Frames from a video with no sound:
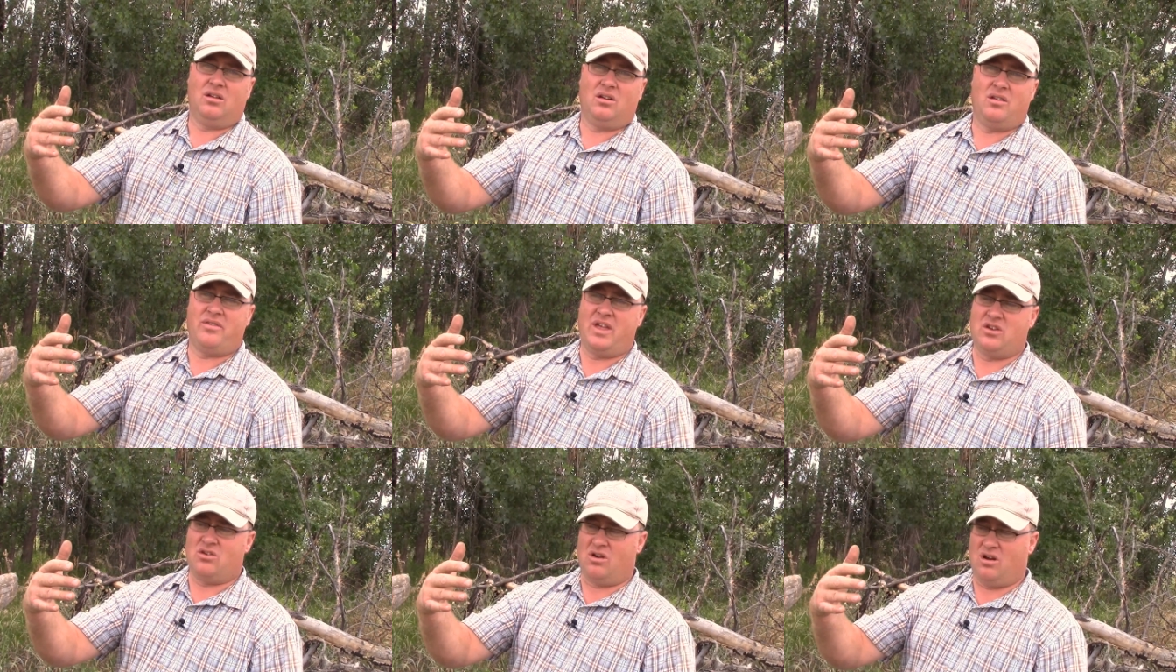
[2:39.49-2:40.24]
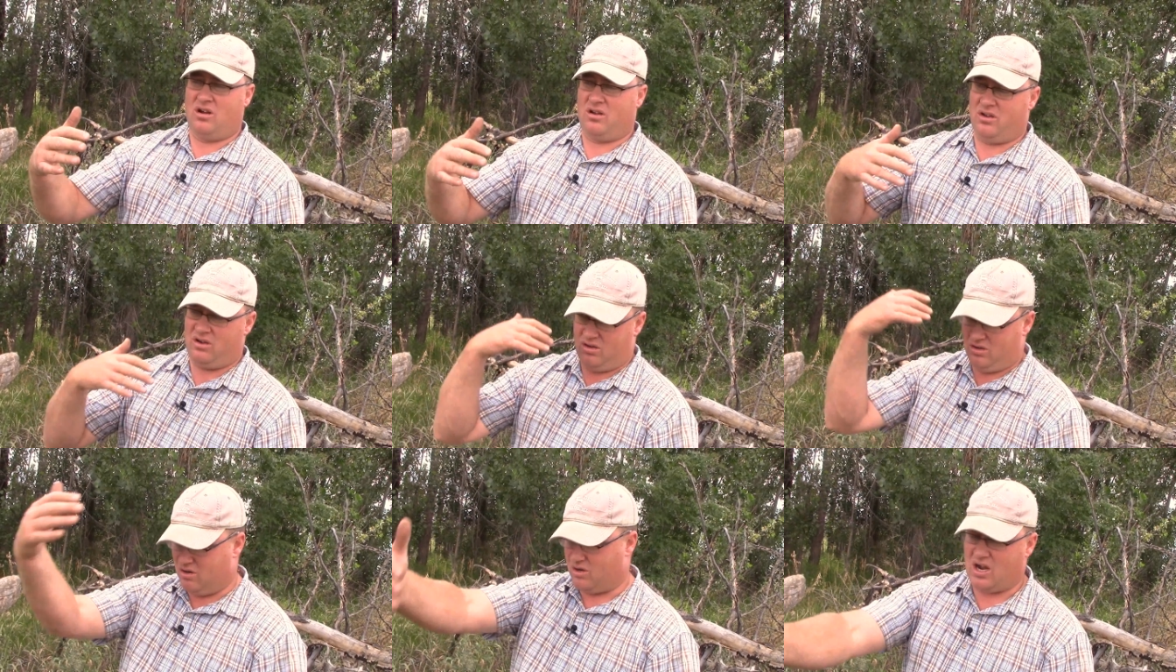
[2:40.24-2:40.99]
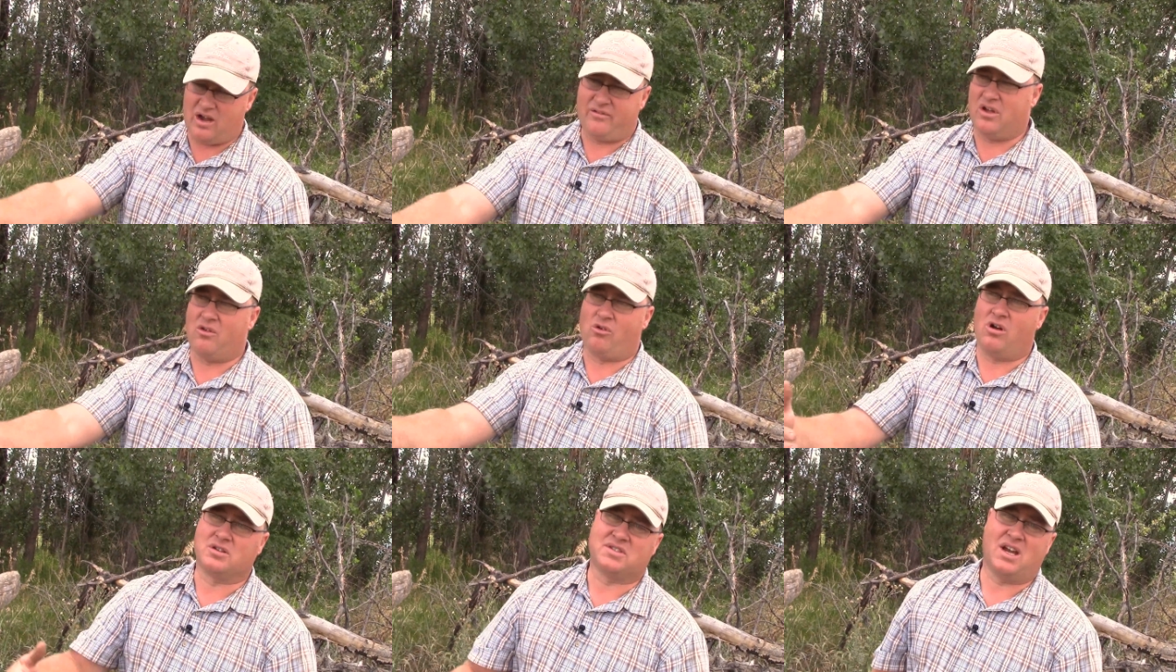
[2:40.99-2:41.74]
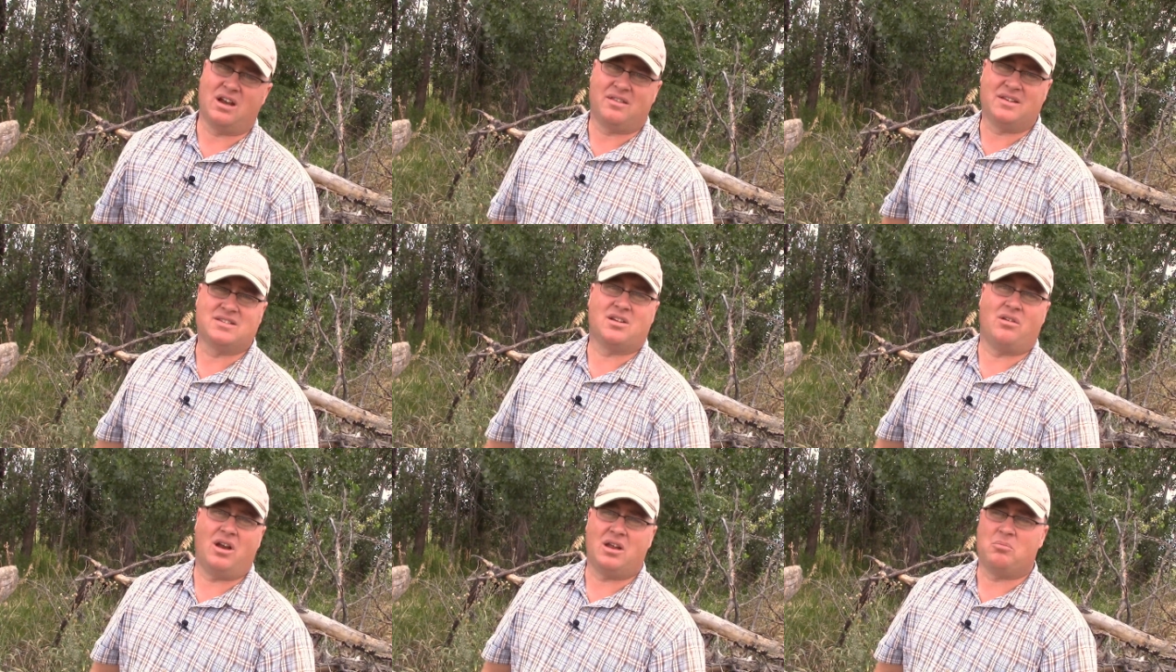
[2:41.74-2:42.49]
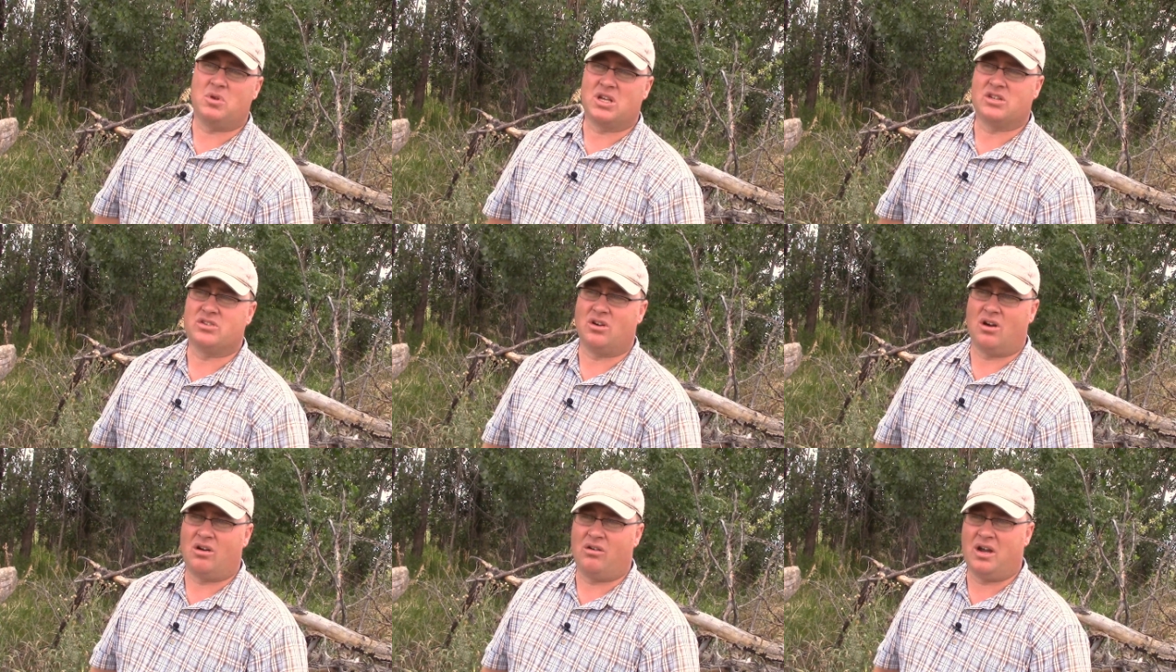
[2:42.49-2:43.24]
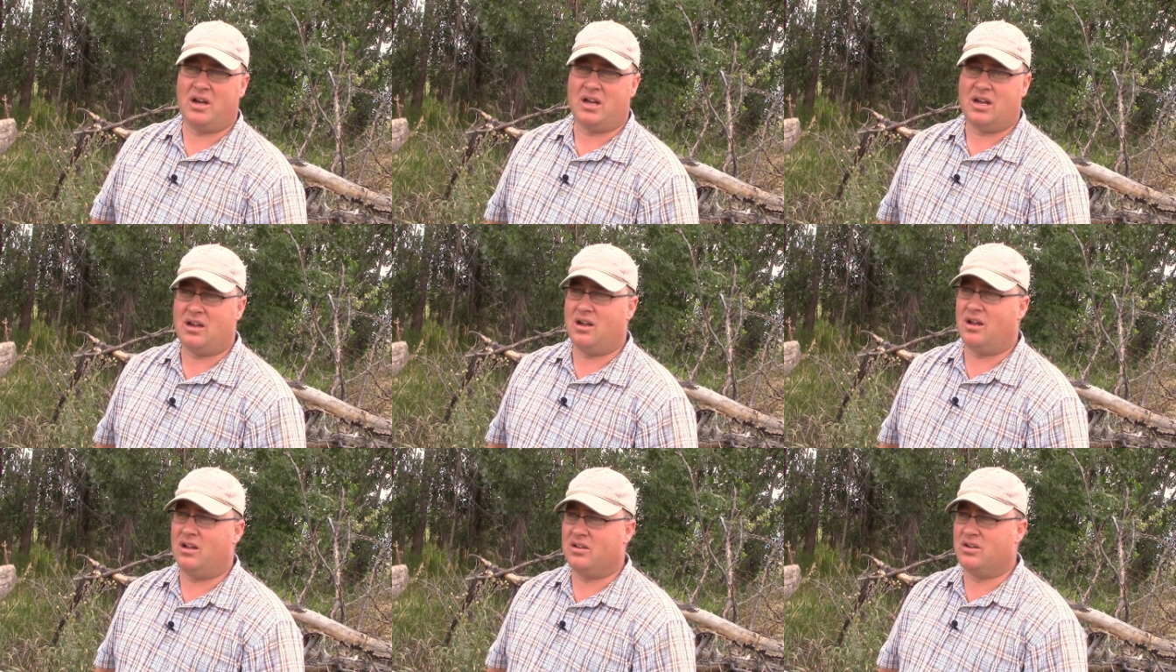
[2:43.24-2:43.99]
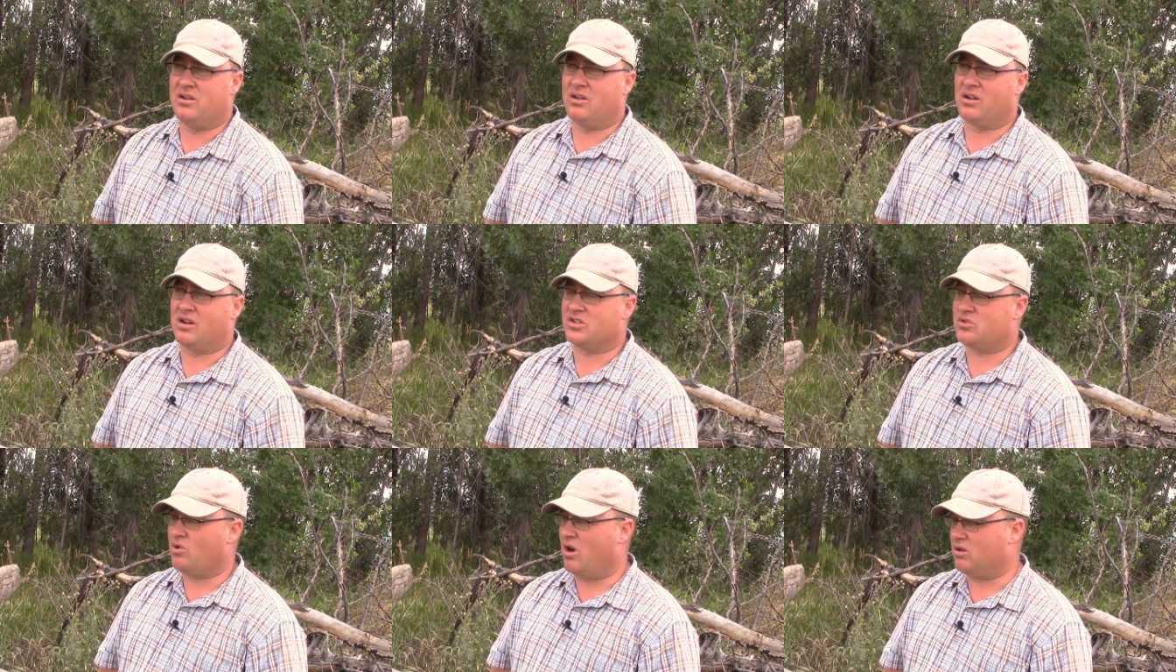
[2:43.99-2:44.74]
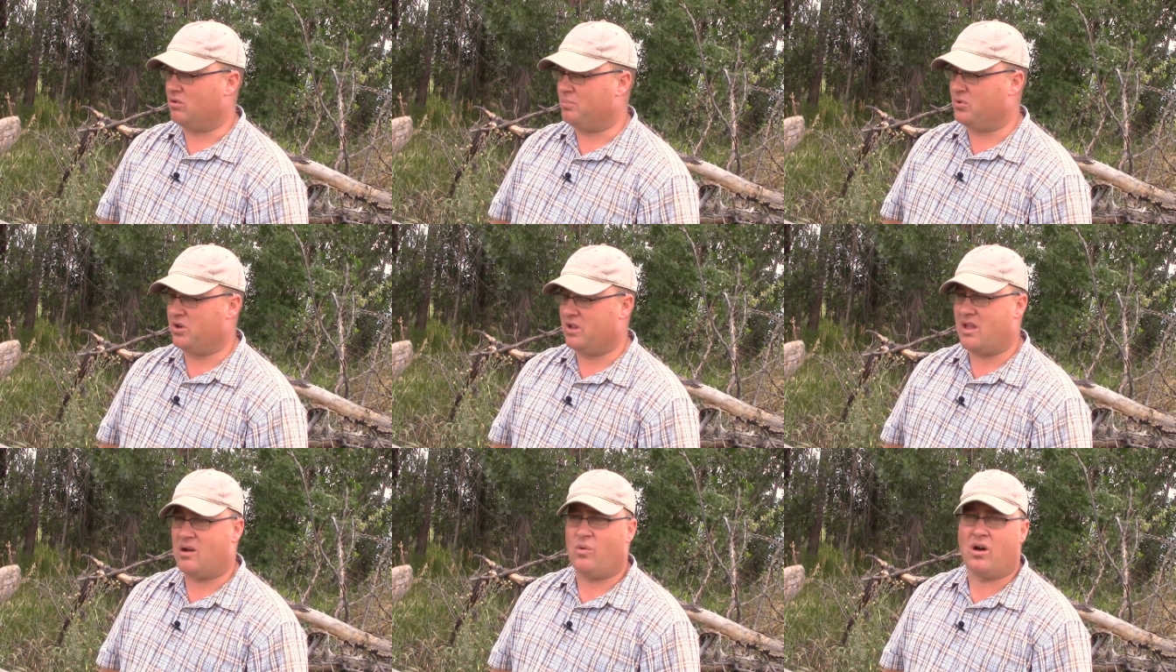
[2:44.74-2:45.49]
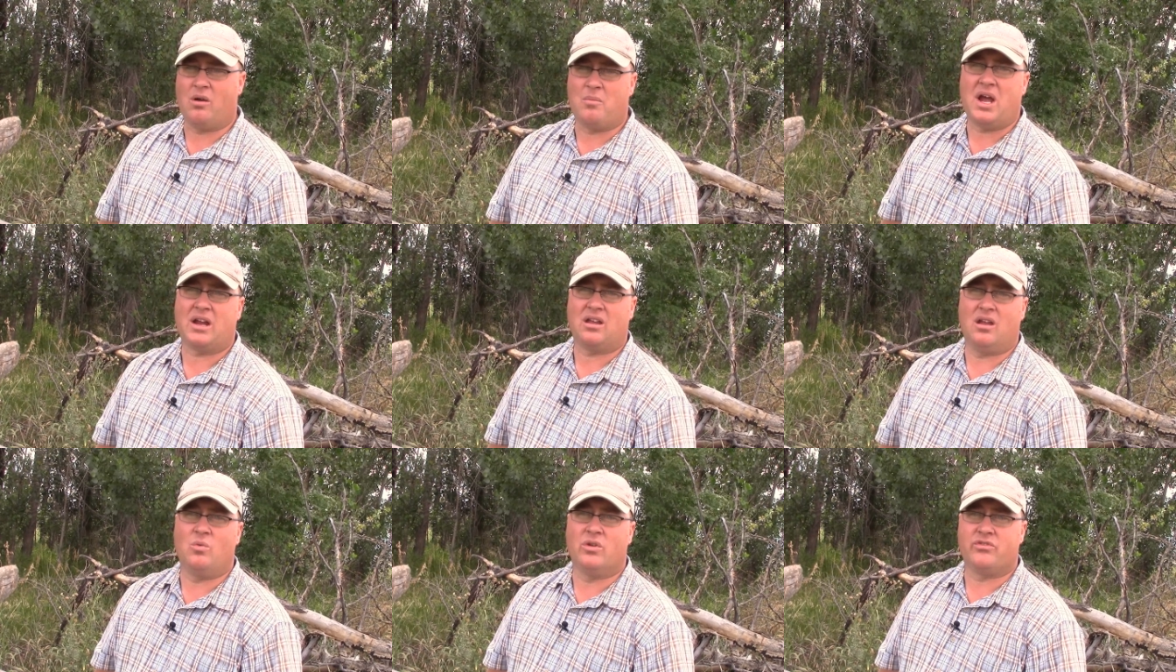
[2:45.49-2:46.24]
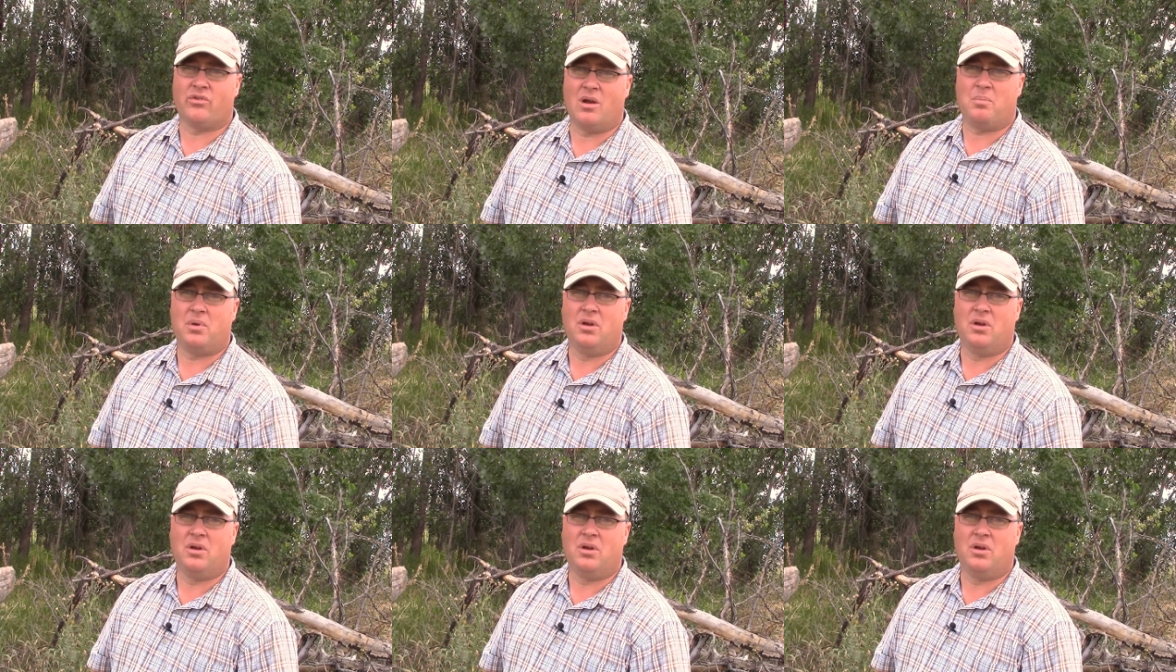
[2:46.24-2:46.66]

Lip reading: then you're kind of on the wrong side of things already, because you're going to struggle putting that water back in with drip.